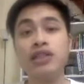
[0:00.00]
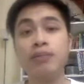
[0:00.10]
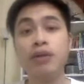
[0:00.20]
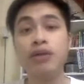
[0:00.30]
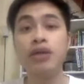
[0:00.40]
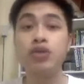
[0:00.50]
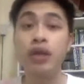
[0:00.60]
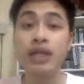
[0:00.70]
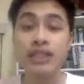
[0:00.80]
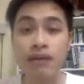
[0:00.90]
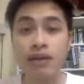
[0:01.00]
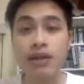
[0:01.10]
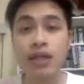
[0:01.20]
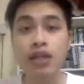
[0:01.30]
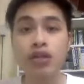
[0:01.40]
period
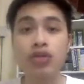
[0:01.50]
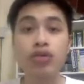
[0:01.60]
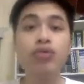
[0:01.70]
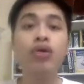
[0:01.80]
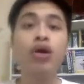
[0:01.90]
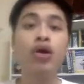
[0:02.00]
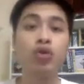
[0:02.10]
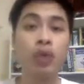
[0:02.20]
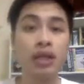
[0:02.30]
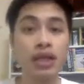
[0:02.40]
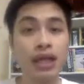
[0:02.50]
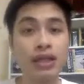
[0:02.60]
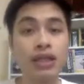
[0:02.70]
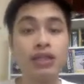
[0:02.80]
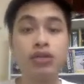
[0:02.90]
2017 to
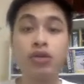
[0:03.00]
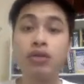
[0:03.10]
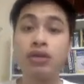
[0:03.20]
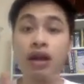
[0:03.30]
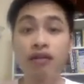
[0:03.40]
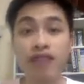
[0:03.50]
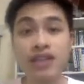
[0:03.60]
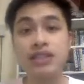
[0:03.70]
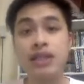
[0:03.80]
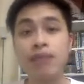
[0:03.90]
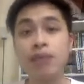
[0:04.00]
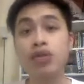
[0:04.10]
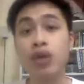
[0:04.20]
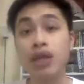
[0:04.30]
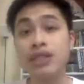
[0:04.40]
2018. So 31st December
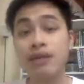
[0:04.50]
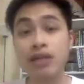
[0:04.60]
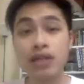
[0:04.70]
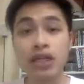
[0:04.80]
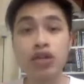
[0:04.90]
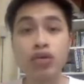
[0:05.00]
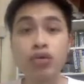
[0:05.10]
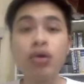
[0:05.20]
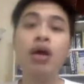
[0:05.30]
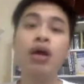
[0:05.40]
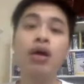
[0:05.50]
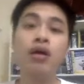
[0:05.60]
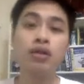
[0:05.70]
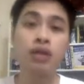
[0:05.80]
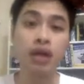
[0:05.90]
2017 to
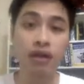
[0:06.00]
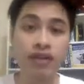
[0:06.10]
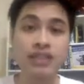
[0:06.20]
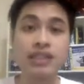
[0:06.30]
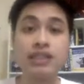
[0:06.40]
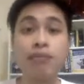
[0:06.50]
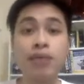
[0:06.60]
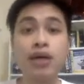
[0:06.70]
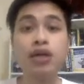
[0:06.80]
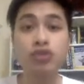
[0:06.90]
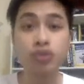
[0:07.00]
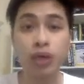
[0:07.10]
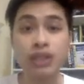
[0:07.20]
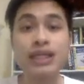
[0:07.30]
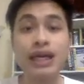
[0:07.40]
31st December
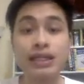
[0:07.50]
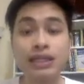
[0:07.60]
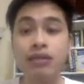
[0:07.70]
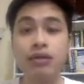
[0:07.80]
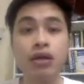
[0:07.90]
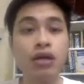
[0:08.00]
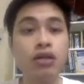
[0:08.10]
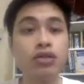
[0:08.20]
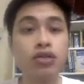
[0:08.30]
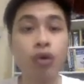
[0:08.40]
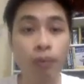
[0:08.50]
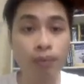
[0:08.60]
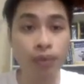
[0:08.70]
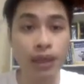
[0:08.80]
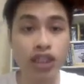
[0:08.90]
2018. So let's